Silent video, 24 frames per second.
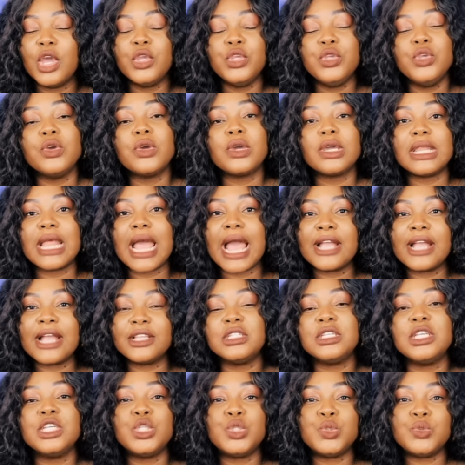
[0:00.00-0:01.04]
You could
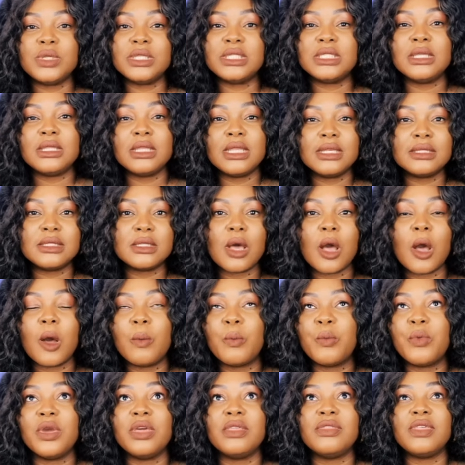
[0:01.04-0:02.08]
actually sweeten this
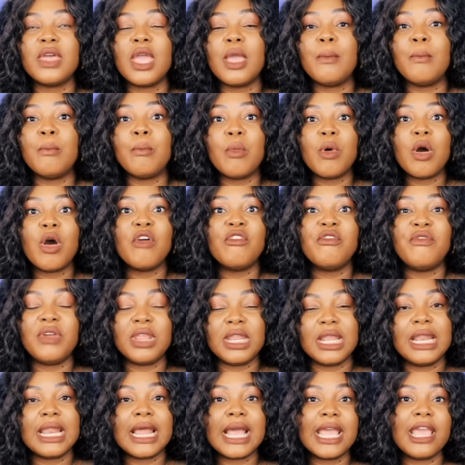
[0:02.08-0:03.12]
up with a more
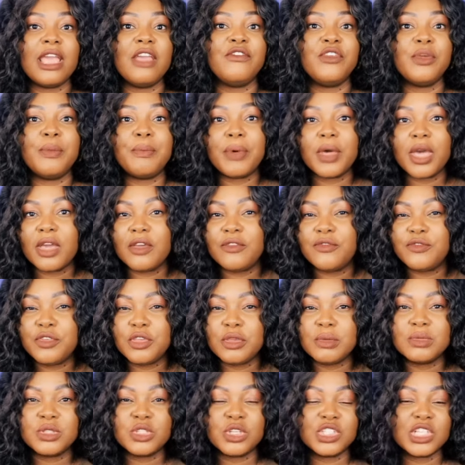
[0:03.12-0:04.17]
vanilla heavy
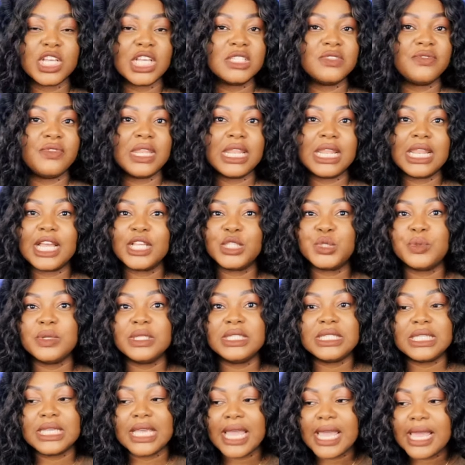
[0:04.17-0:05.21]
perfume such as Vanilla
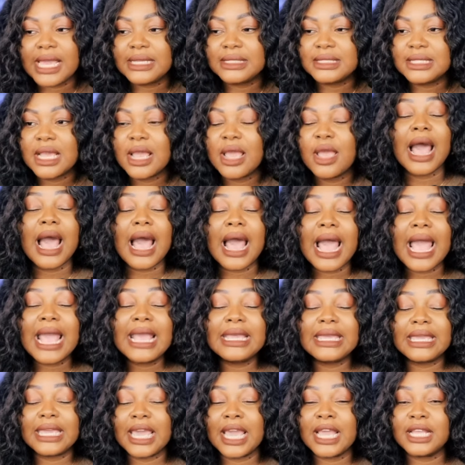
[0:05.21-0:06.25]
28. I
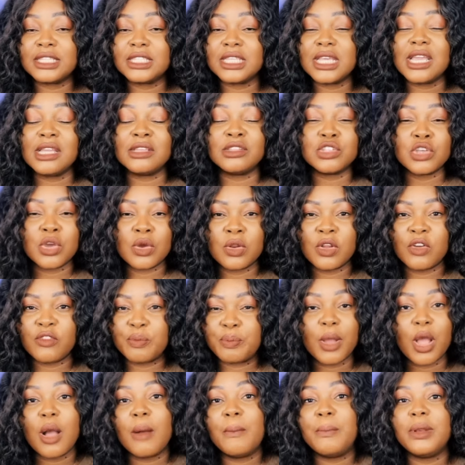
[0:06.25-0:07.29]
get a ton of
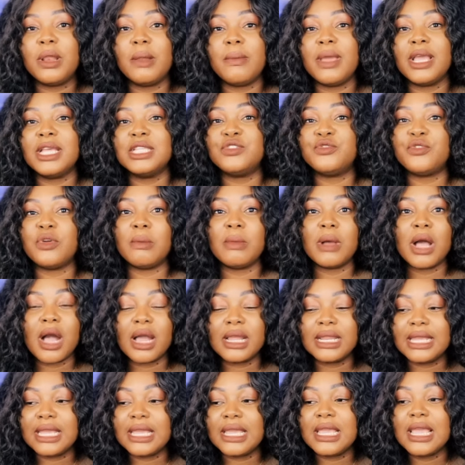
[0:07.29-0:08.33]
compliments from
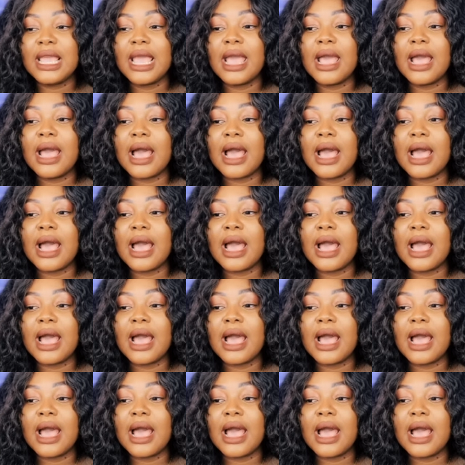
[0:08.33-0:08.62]
Ani.